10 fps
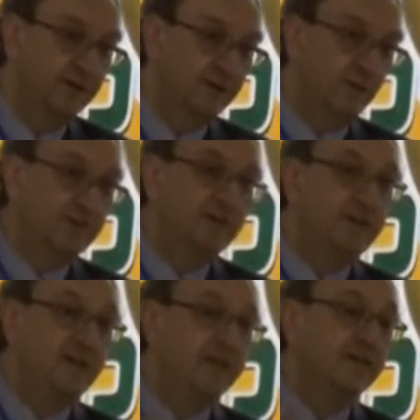What
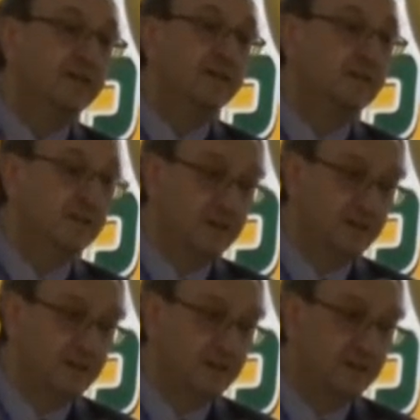really increases the
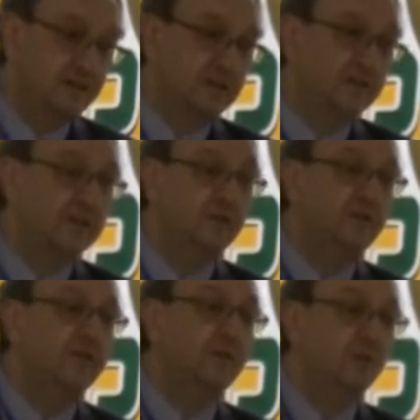resistance is
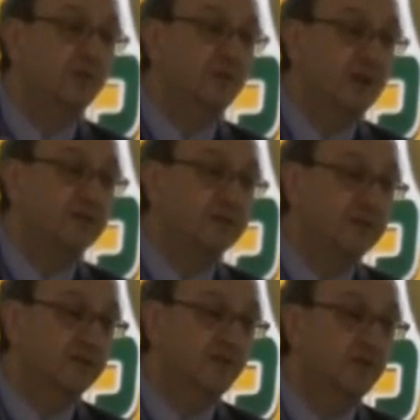giving them
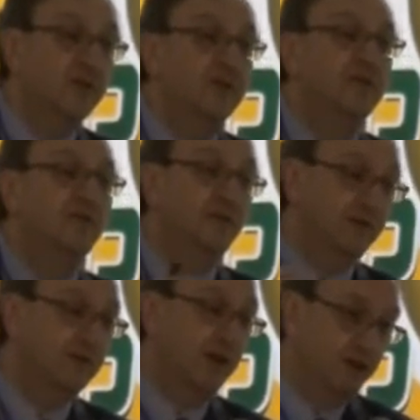prophylaxis for
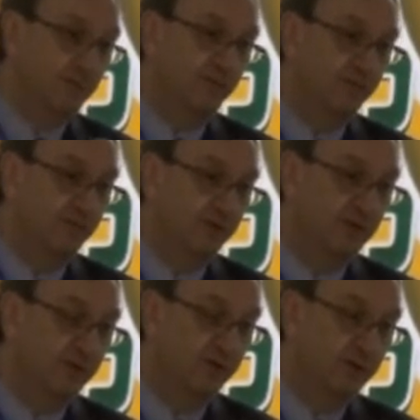indefinite time of
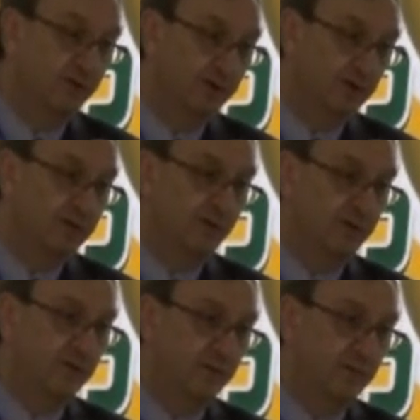
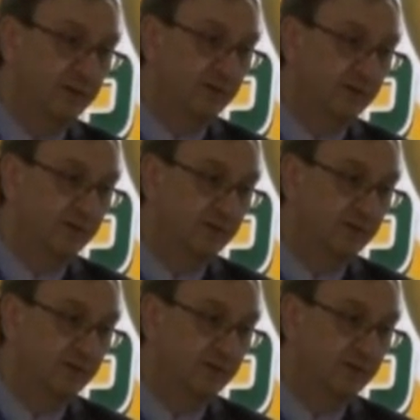indefinite period.